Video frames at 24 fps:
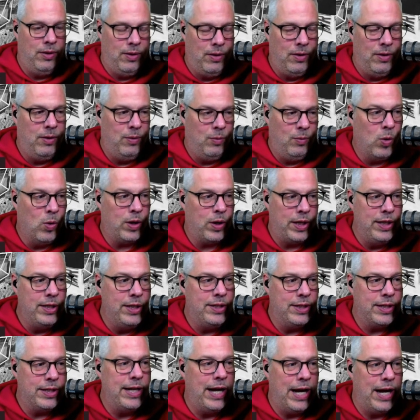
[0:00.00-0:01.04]
working
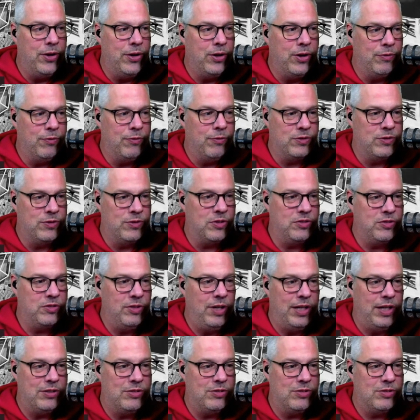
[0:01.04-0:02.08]
together for
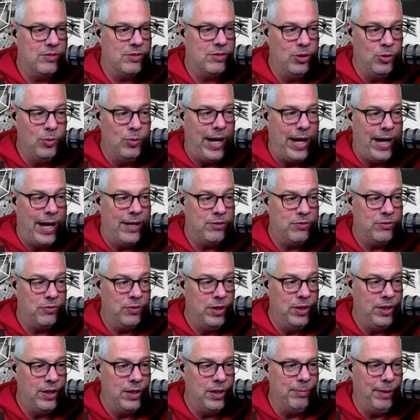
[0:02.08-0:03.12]
success. Could we ask for
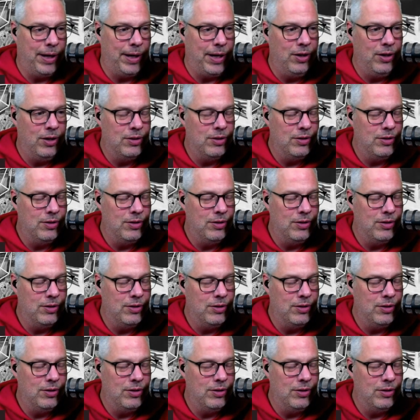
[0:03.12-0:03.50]
anything better?